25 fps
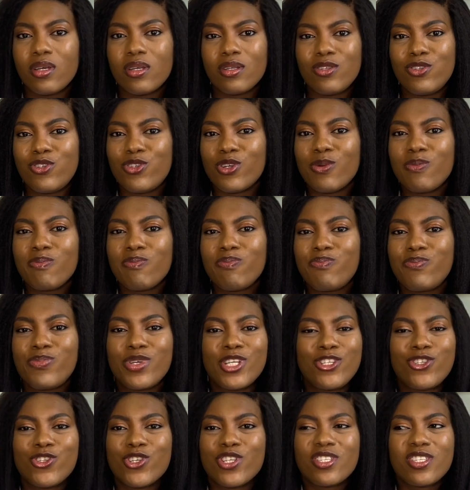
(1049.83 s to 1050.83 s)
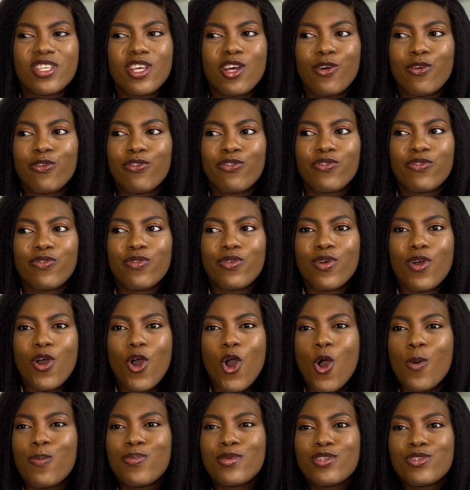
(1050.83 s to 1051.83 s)
Don't beat yourself
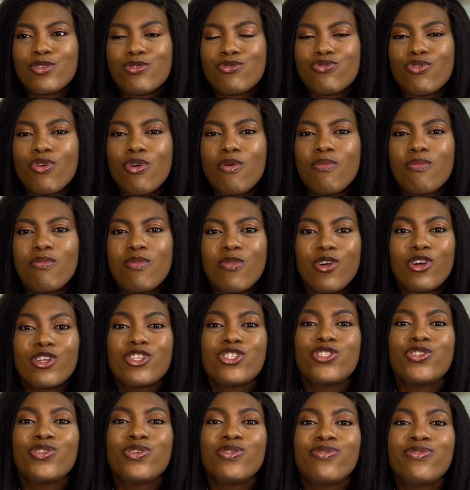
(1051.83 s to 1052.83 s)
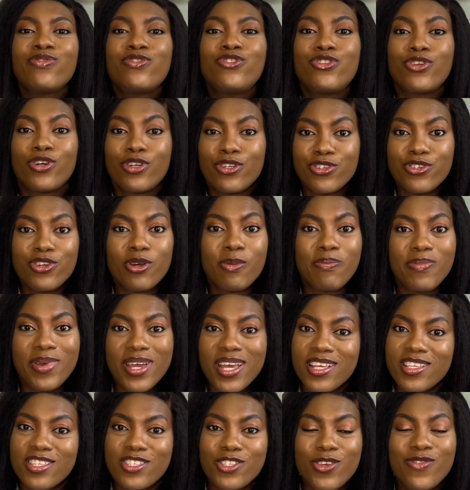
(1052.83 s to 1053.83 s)
up so much. You've done your
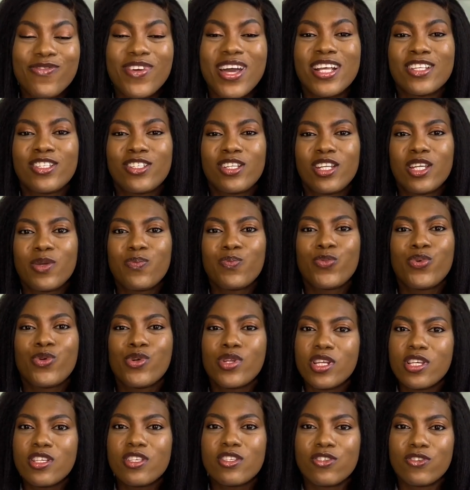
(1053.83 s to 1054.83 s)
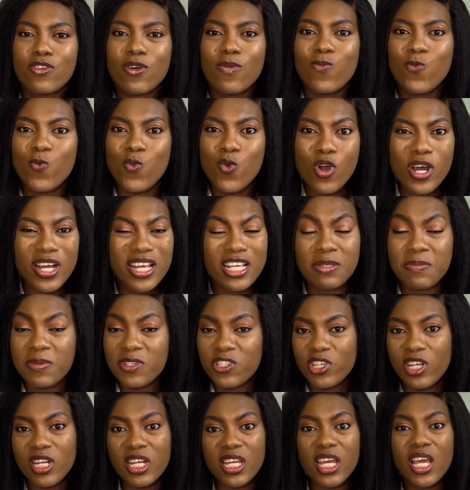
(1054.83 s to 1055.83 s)
best, you've actually put in some work,
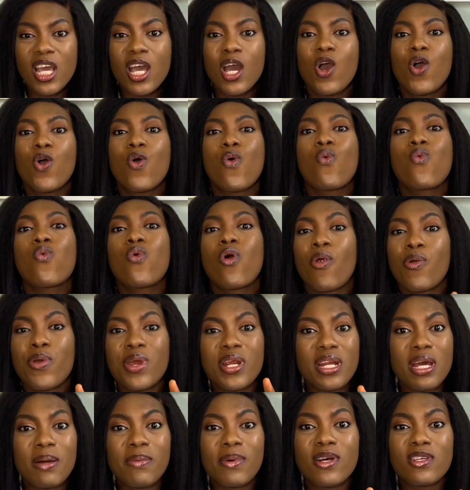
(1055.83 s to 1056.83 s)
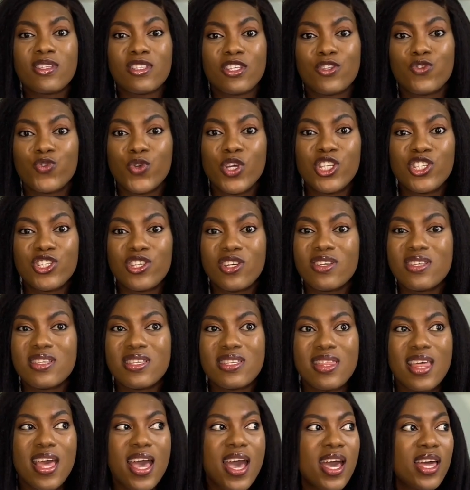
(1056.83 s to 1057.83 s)
especially worrying about situations
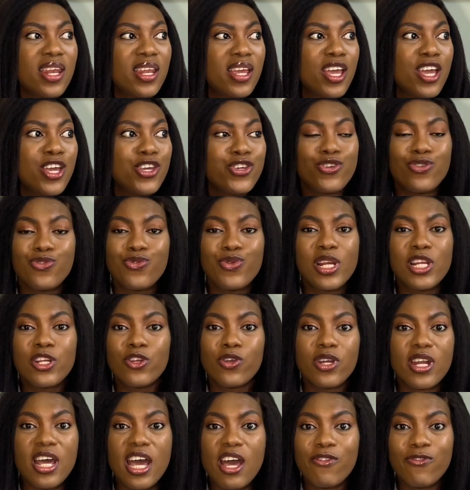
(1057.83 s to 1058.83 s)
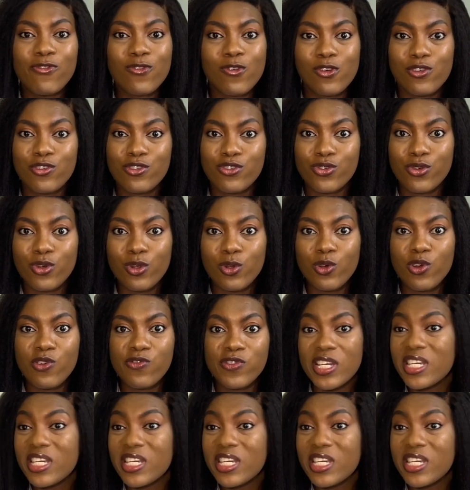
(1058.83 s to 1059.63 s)
that you really don't have control over.